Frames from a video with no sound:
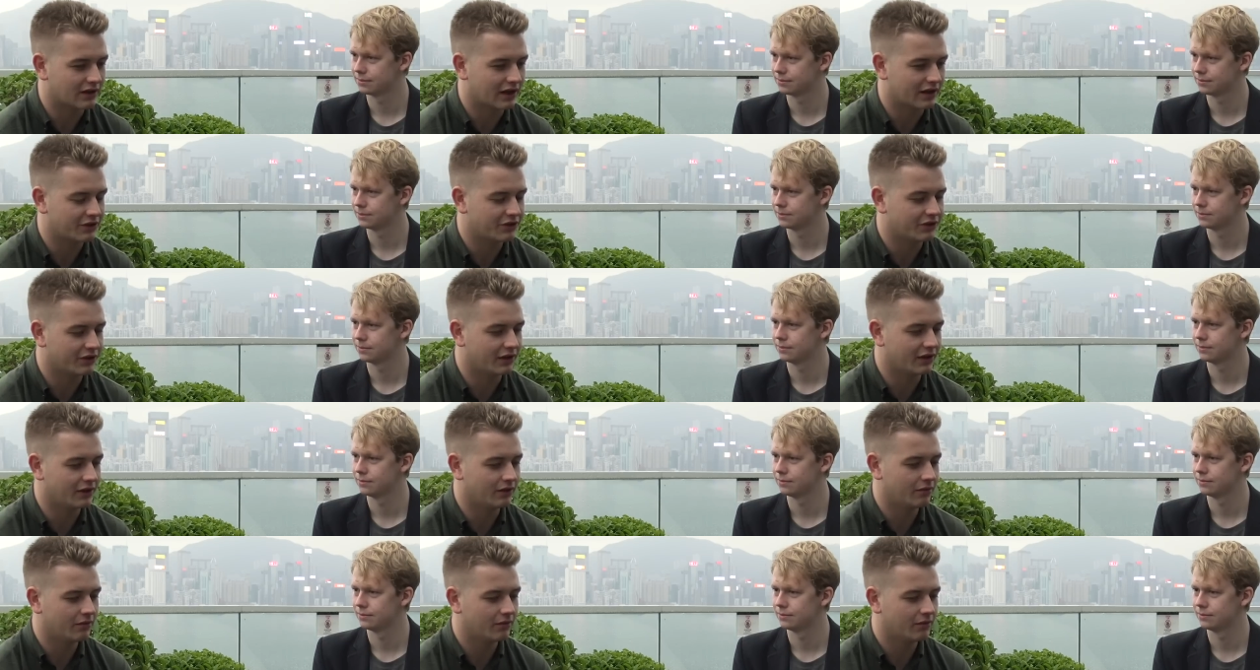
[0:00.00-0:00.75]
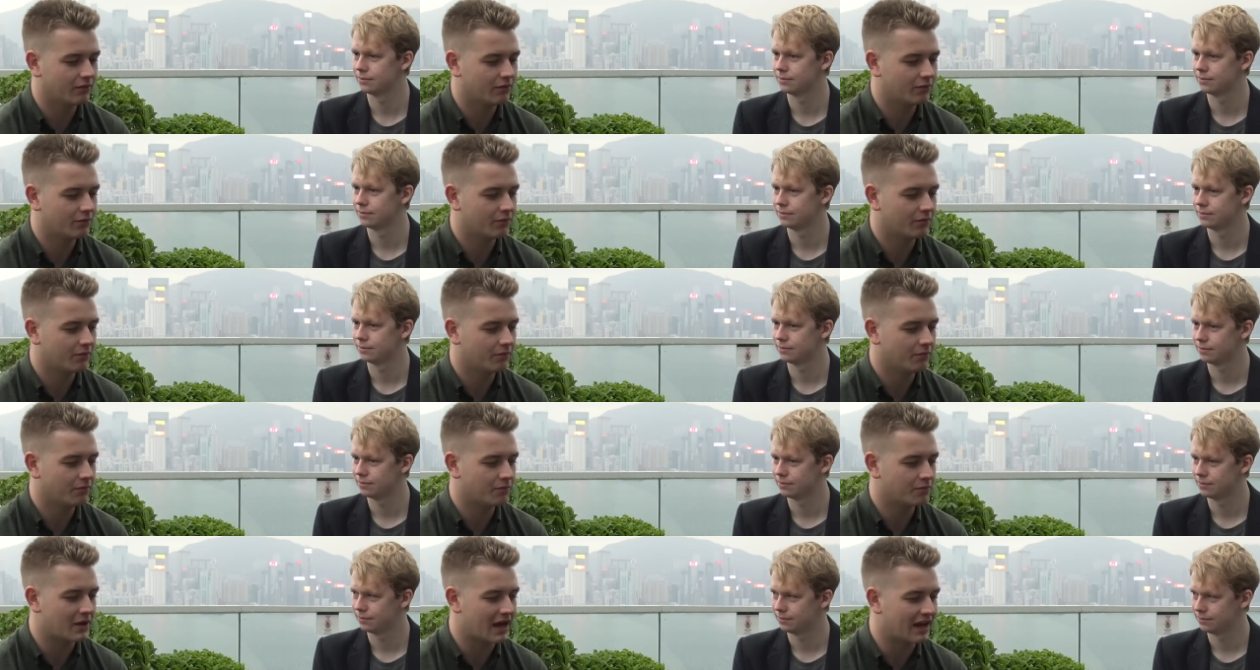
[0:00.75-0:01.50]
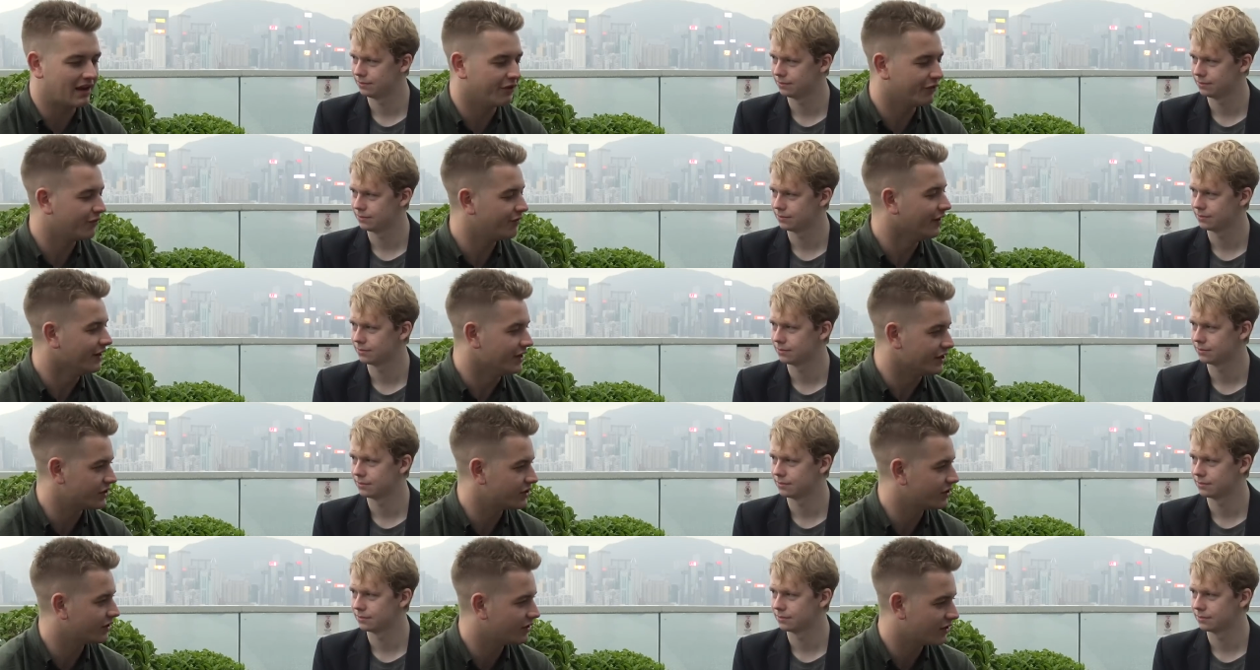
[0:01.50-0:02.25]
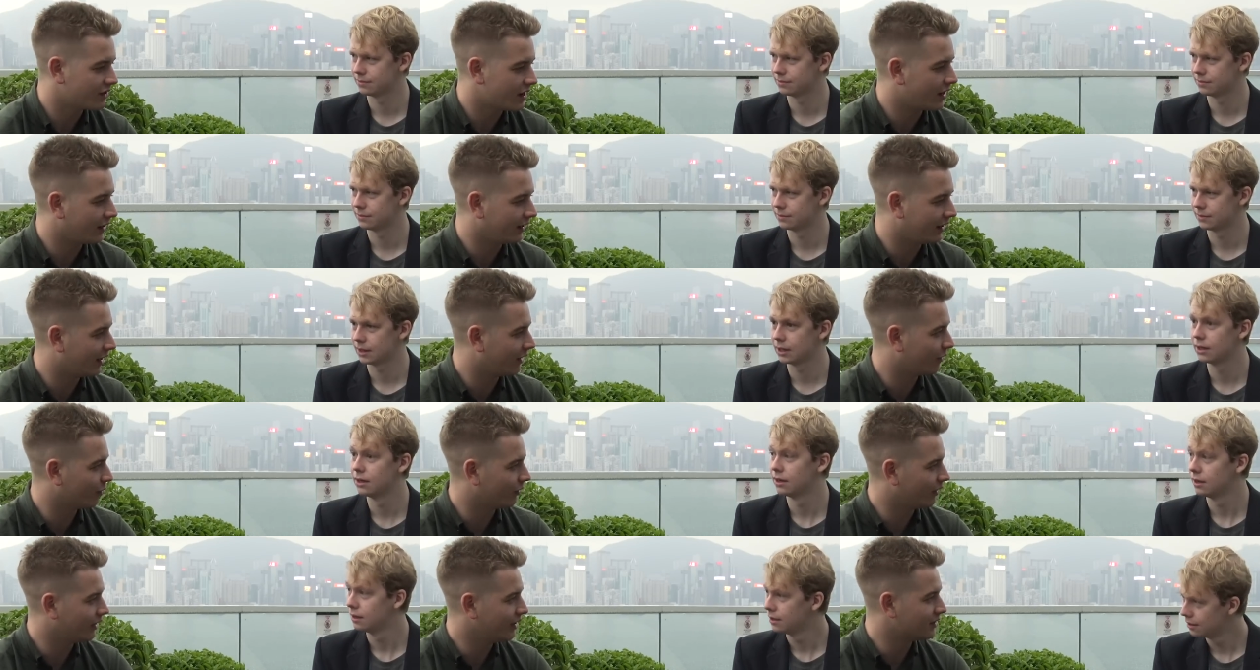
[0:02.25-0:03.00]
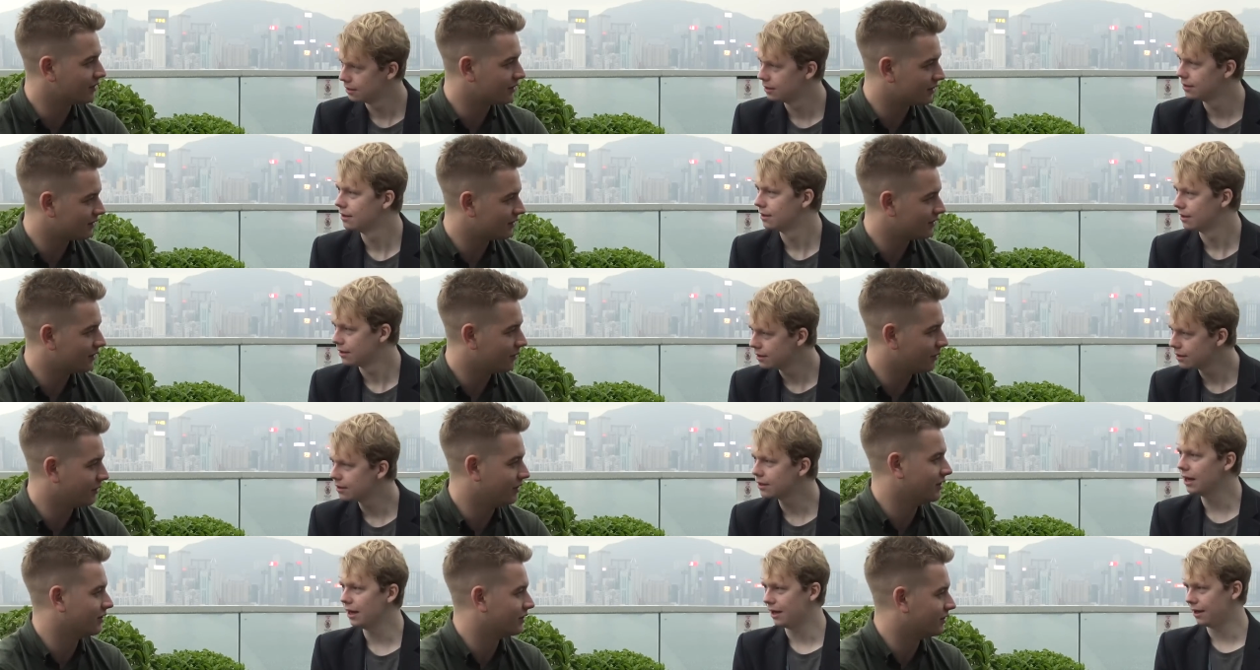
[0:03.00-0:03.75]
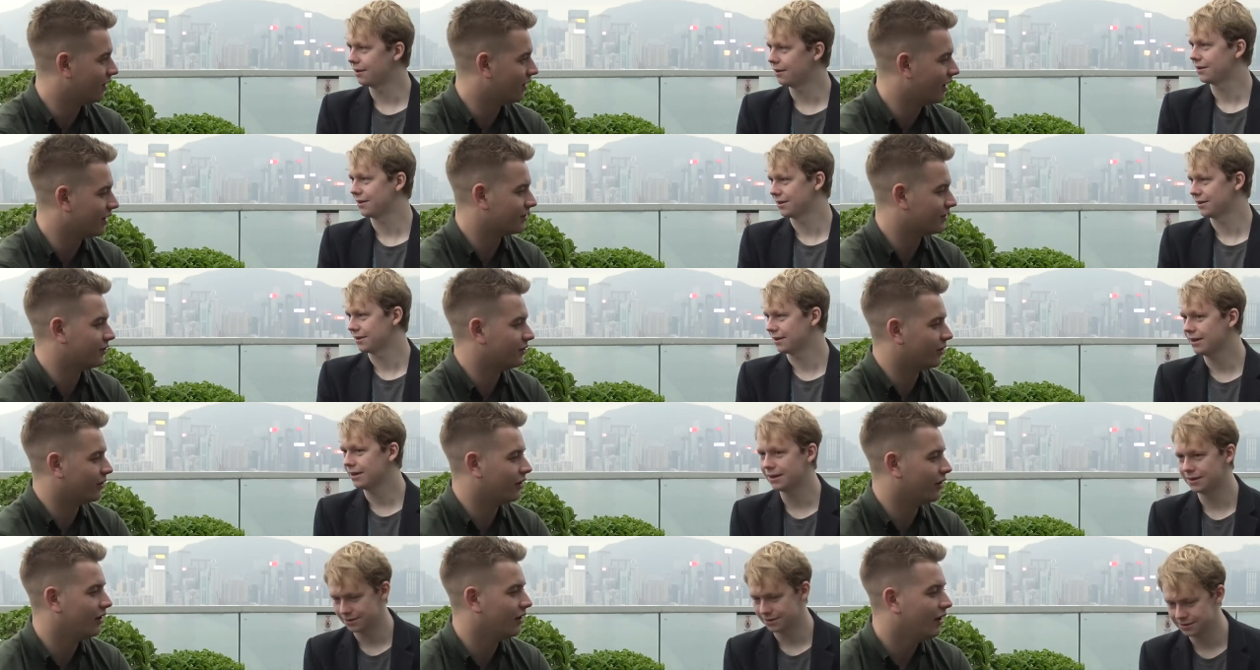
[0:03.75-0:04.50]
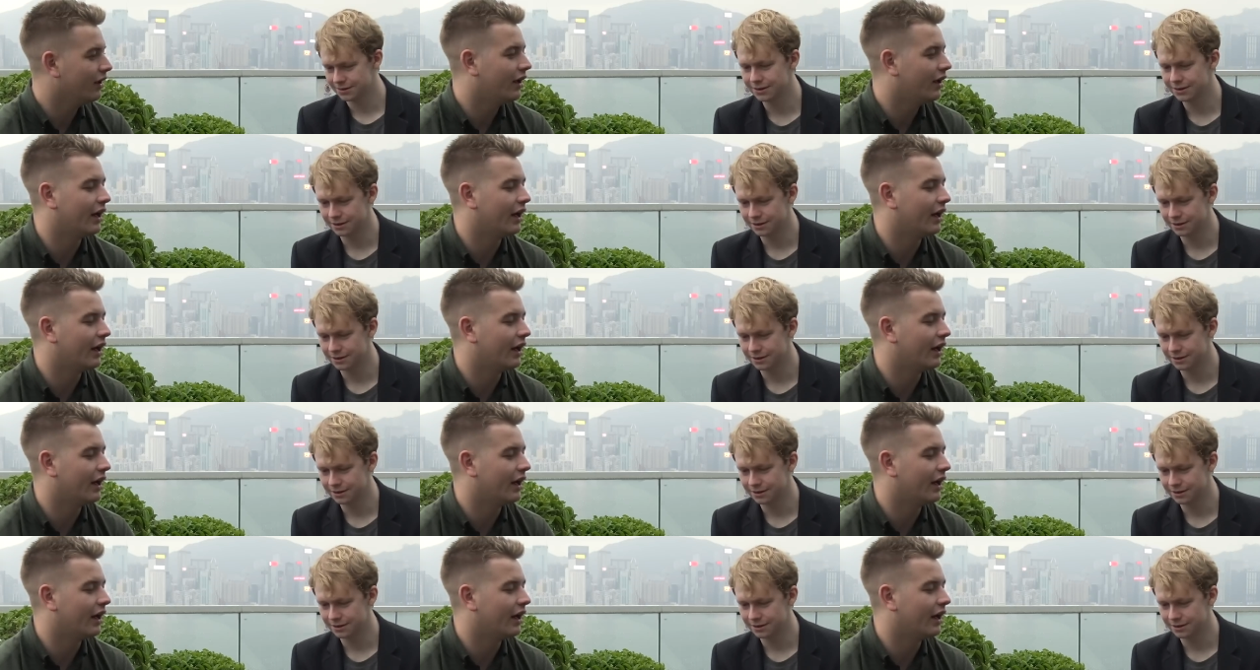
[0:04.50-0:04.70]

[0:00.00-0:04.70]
Speaker 1: actually getting finished and getting released, which yeah. is nice, you yeah. know.